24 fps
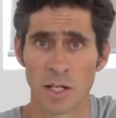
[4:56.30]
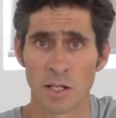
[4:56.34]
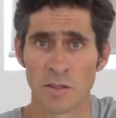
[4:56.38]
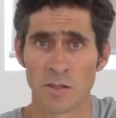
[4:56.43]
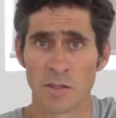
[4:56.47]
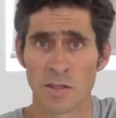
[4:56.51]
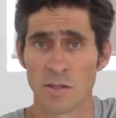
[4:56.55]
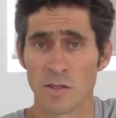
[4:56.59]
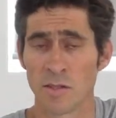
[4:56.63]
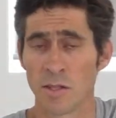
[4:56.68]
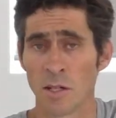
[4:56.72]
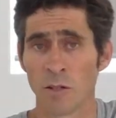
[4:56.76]

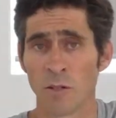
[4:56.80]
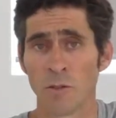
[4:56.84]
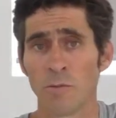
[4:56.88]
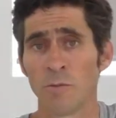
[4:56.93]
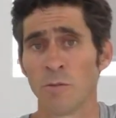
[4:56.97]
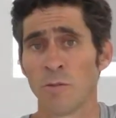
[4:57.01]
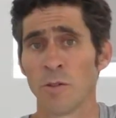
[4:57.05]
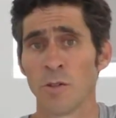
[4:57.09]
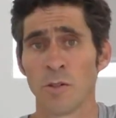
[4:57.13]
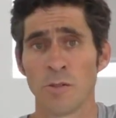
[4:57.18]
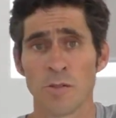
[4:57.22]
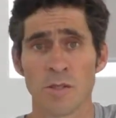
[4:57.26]
to sell
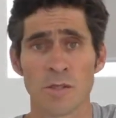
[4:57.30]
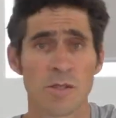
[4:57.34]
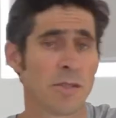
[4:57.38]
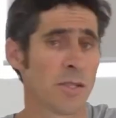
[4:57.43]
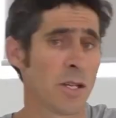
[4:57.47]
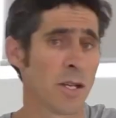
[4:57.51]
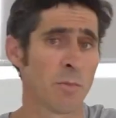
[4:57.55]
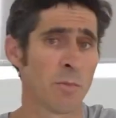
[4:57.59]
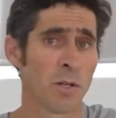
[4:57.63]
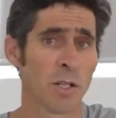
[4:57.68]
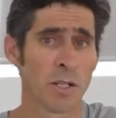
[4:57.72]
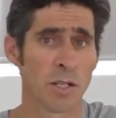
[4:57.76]
fruit to
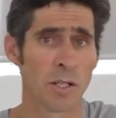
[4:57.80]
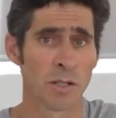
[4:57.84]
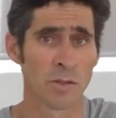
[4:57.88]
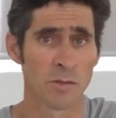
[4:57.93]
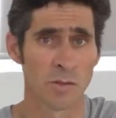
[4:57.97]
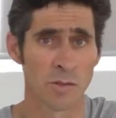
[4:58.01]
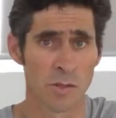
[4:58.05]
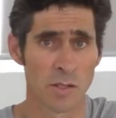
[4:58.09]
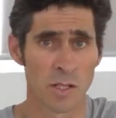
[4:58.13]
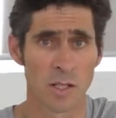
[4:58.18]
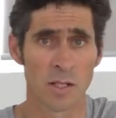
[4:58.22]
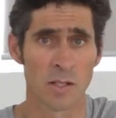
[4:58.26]
someone
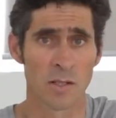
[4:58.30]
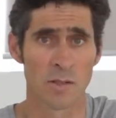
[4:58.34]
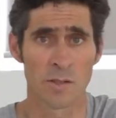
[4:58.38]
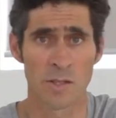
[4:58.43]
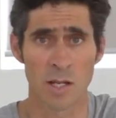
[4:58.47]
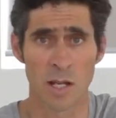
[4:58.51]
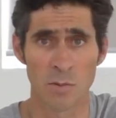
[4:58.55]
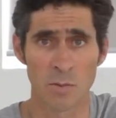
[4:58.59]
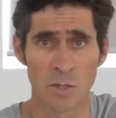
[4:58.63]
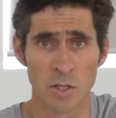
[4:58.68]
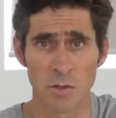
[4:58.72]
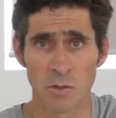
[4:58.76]
else in a
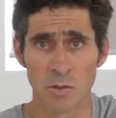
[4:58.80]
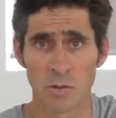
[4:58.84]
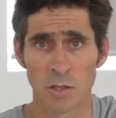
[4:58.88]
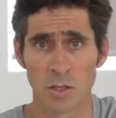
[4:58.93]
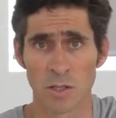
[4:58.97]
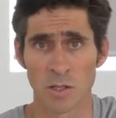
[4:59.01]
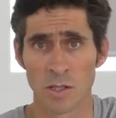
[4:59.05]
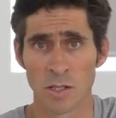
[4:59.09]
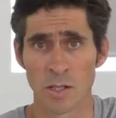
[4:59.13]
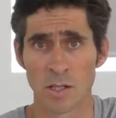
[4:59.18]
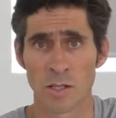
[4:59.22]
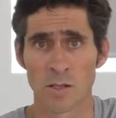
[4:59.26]

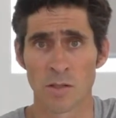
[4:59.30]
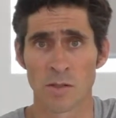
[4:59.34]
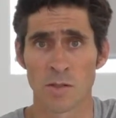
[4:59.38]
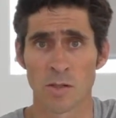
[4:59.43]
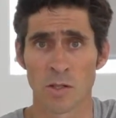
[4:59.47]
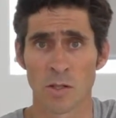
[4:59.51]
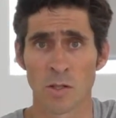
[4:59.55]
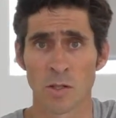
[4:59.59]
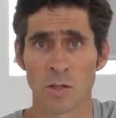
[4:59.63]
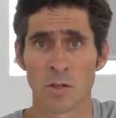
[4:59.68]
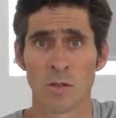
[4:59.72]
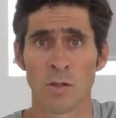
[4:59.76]
subsequent year.
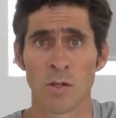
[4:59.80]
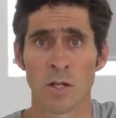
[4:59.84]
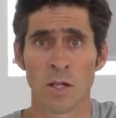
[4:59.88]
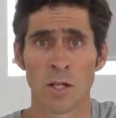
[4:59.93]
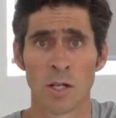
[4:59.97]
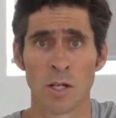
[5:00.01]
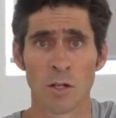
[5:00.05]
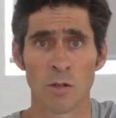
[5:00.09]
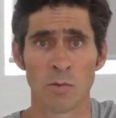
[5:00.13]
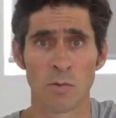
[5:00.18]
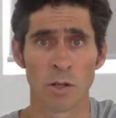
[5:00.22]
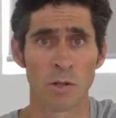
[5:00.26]
So
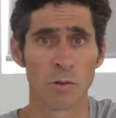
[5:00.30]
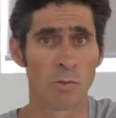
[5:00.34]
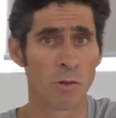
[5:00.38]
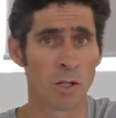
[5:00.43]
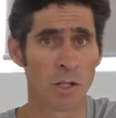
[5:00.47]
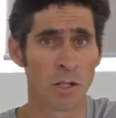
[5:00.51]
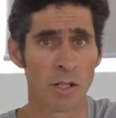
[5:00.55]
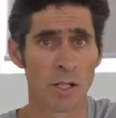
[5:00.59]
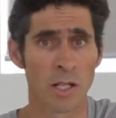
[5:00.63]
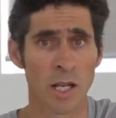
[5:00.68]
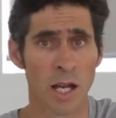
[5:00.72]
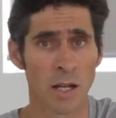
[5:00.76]
we
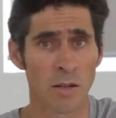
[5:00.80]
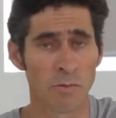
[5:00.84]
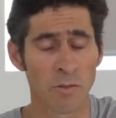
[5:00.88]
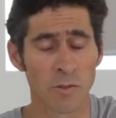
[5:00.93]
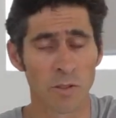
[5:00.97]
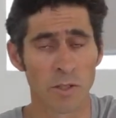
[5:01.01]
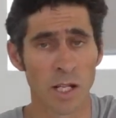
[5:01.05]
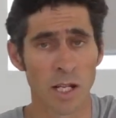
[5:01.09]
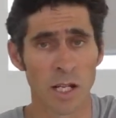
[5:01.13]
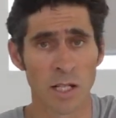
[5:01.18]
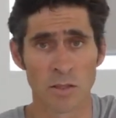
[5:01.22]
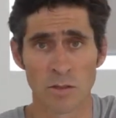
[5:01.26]
really
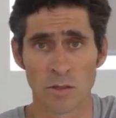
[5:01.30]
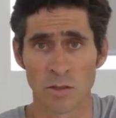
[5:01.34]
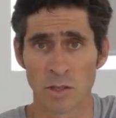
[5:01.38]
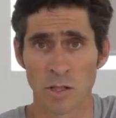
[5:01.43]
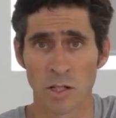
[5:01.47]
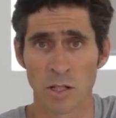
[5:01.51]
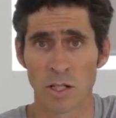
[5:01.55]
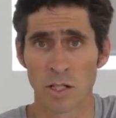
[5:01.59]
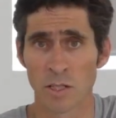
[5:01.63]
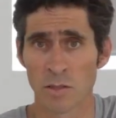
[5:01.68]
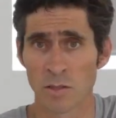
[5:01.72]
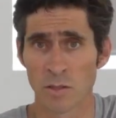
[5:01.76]
advocate
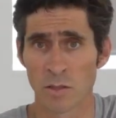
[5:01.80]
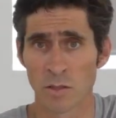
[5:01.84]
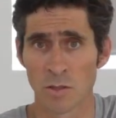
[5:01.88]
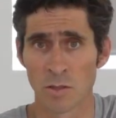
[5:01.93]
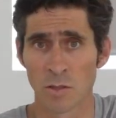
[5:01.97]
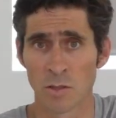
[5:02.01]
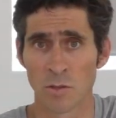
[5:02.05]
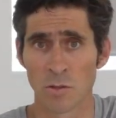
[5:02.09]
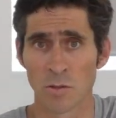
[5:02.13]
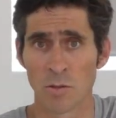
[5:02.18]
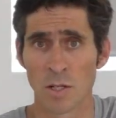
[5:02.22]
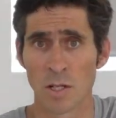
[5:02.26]
trying
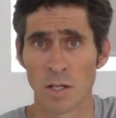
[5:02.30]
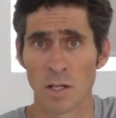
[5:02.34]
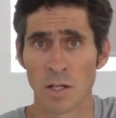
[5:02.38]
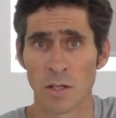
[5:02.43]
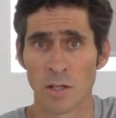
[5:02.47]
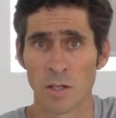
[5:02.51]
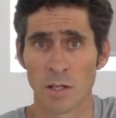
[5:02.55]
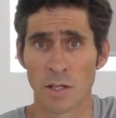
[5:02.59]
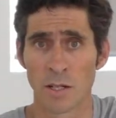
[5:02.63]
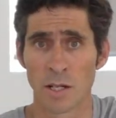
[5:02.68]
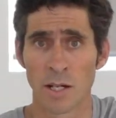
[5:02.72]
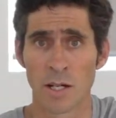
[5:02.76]
to
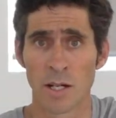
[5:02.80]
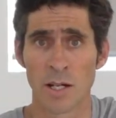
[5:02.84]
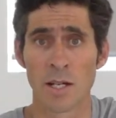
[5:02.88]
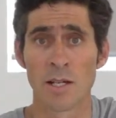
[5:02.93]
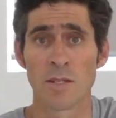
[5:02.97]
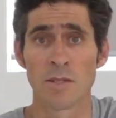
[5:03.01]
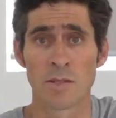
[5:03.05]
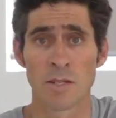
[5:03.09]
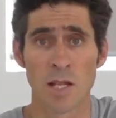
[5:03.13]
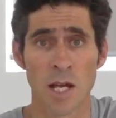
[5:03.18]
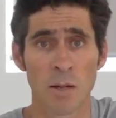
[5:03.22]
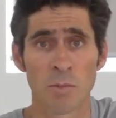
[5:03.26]

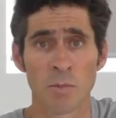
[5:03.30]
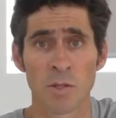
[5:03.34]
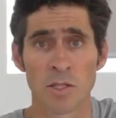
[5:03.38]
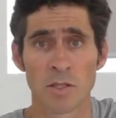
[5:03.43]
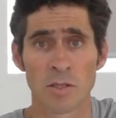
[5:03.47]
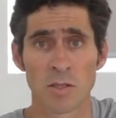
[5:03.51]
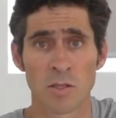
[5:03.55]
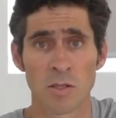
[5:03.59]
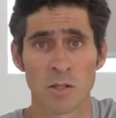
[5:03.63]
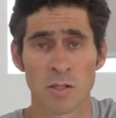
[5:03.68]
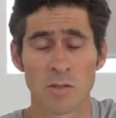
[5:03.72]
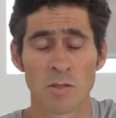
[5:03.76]

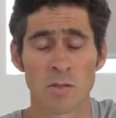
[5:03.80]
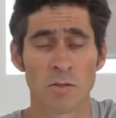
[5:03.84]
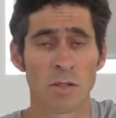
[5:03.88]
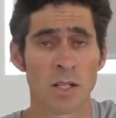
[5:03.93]
establish those